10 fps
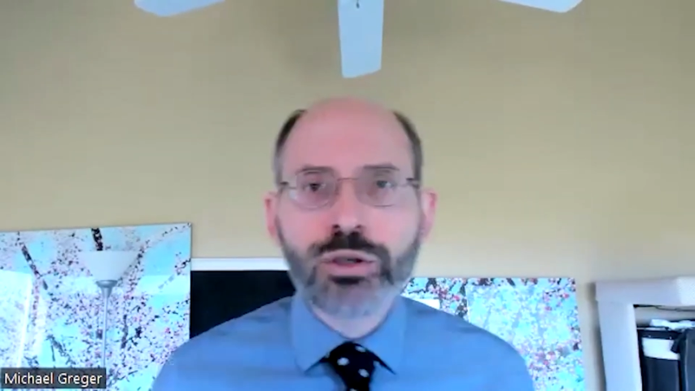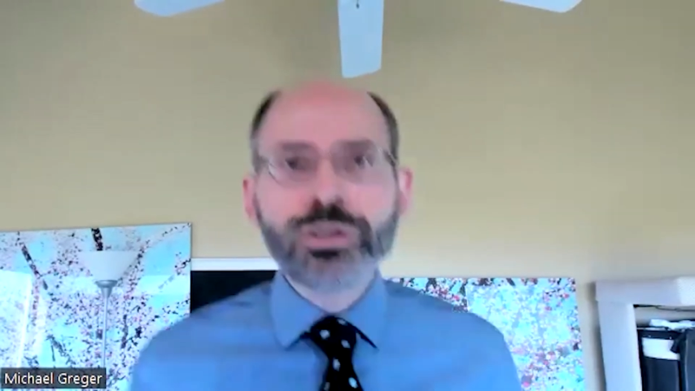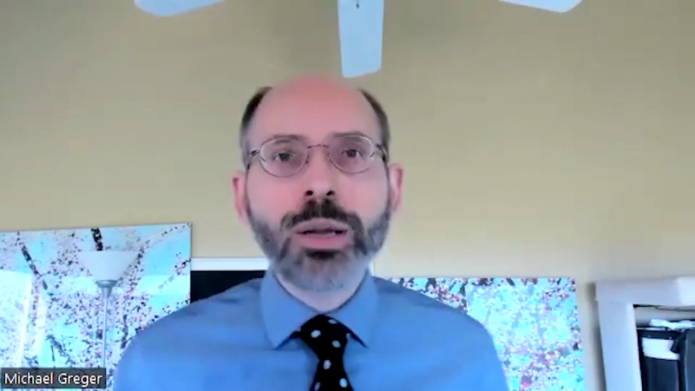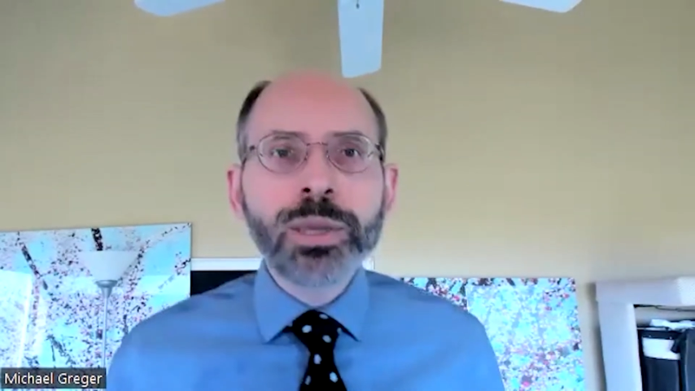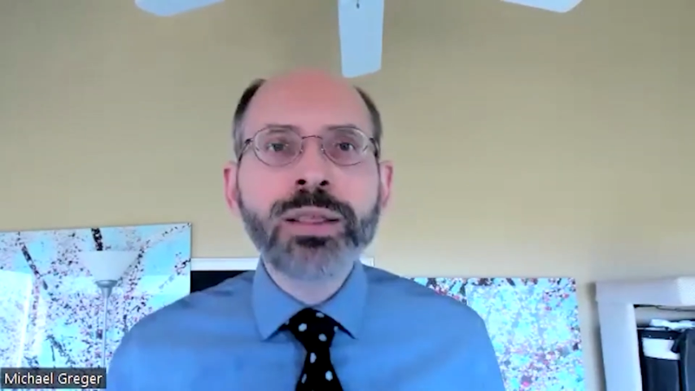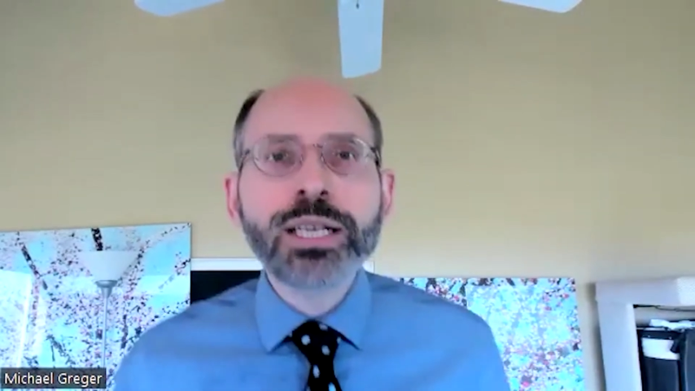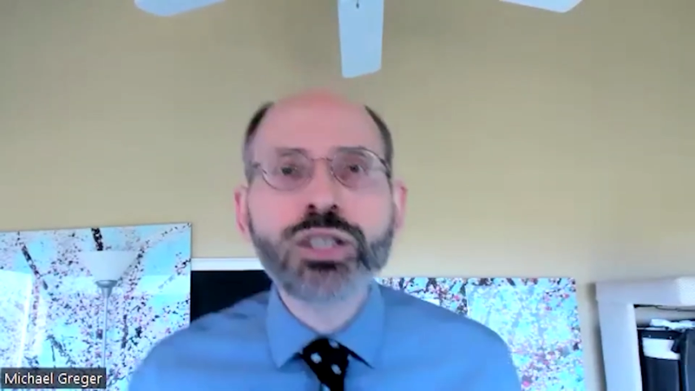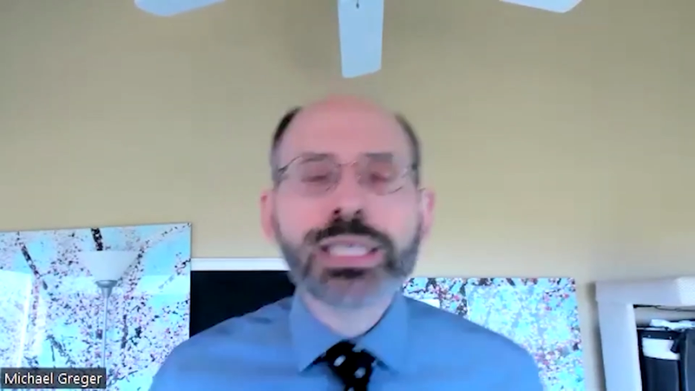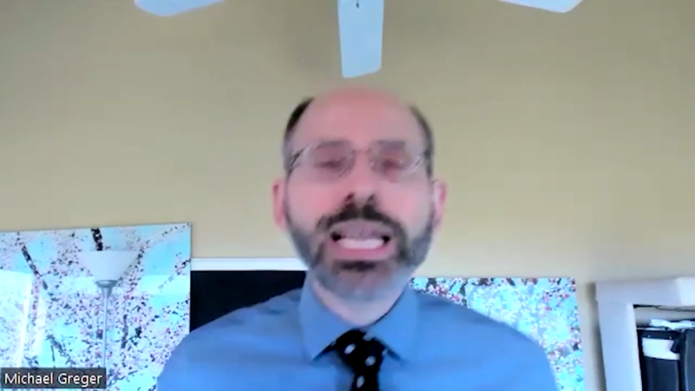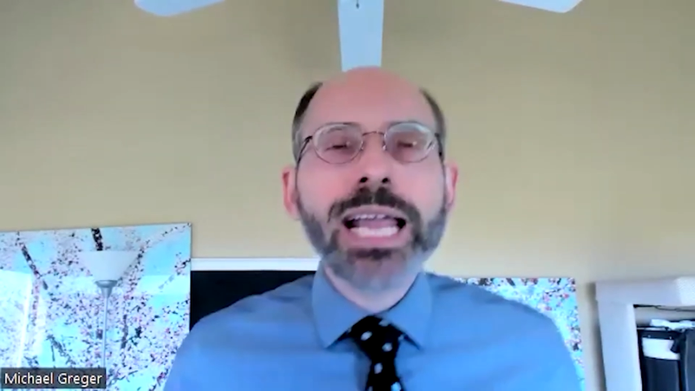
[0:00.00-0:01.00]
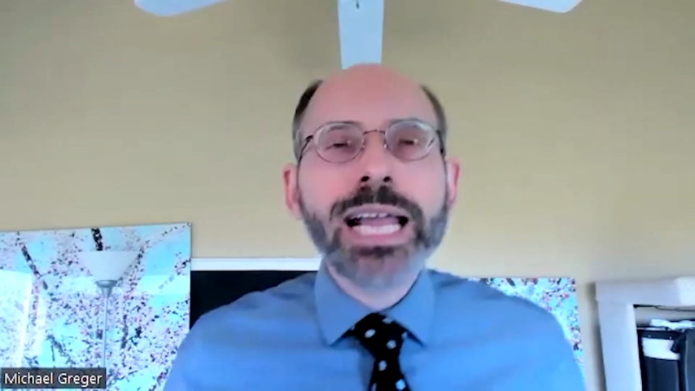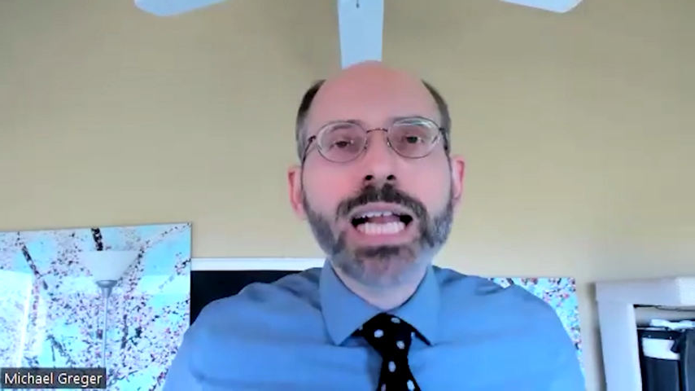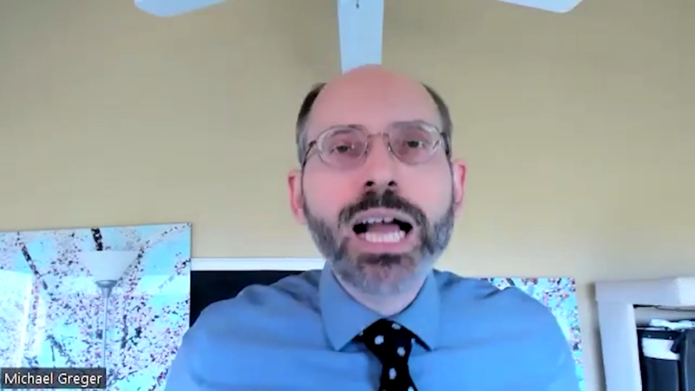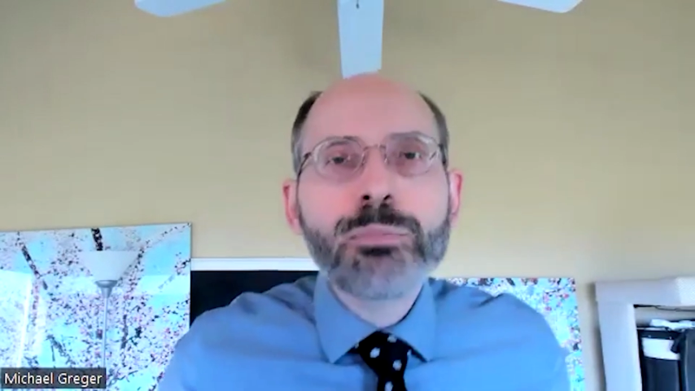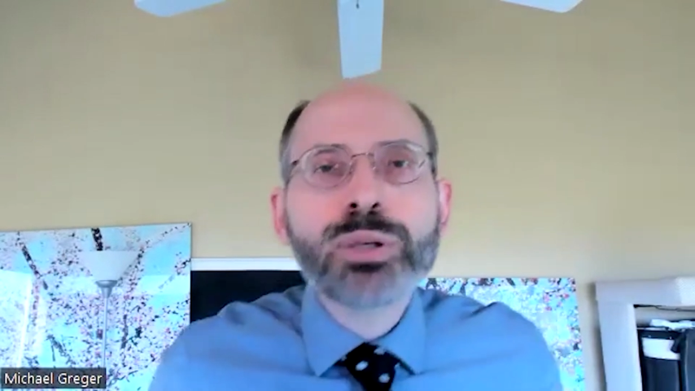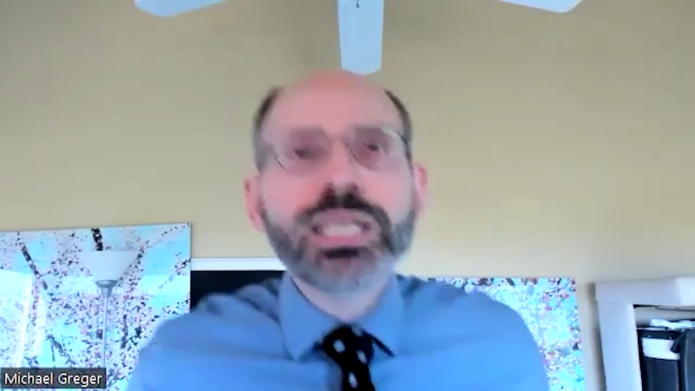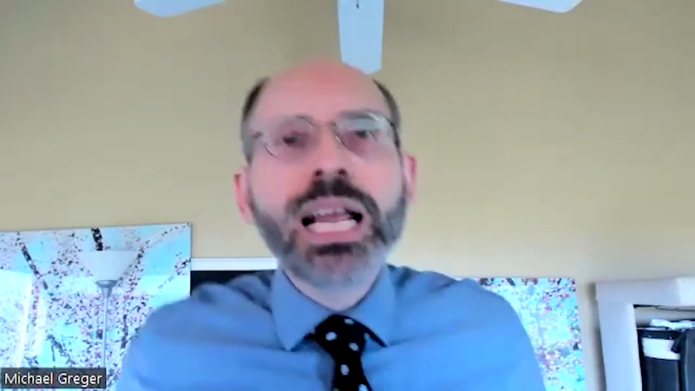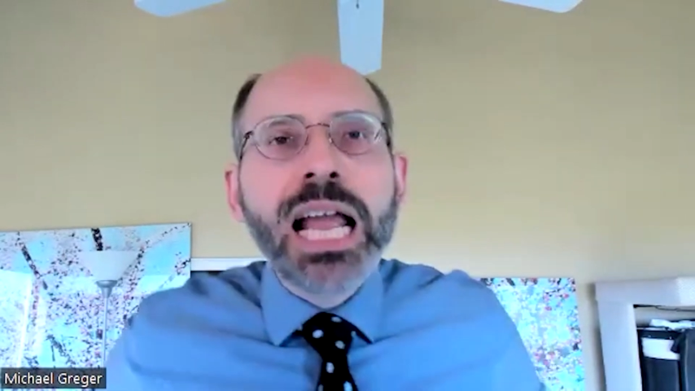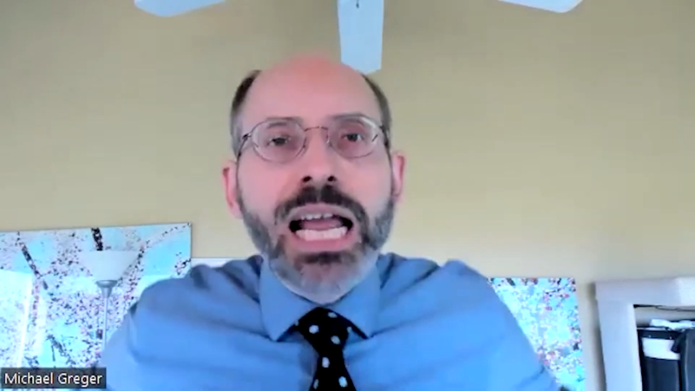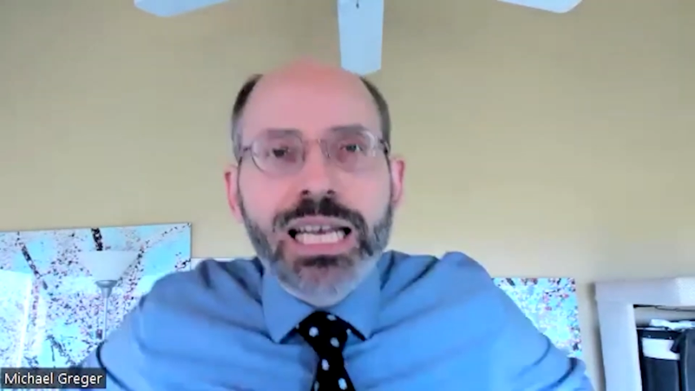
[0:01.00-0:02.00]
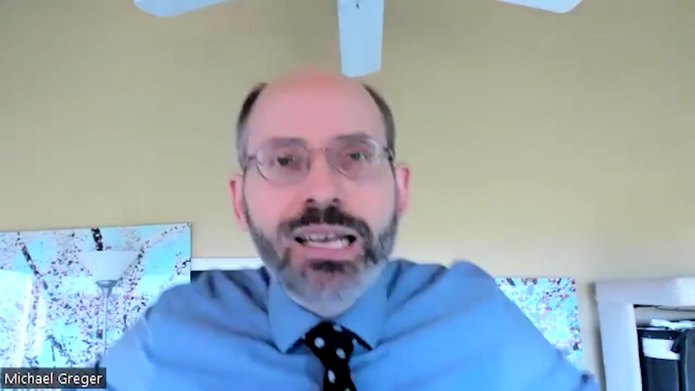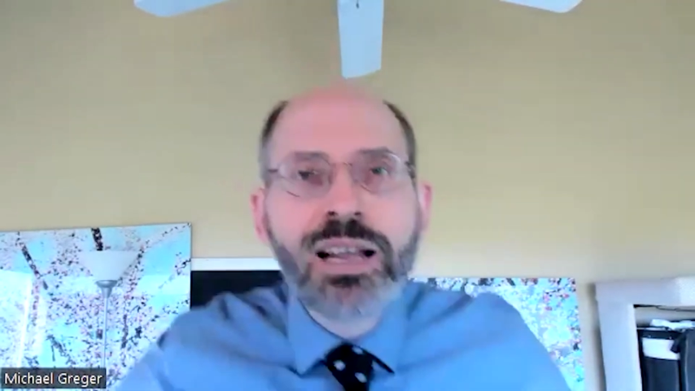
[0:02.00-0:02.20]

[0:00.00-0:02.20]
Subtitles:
I mean, they just cannot pretend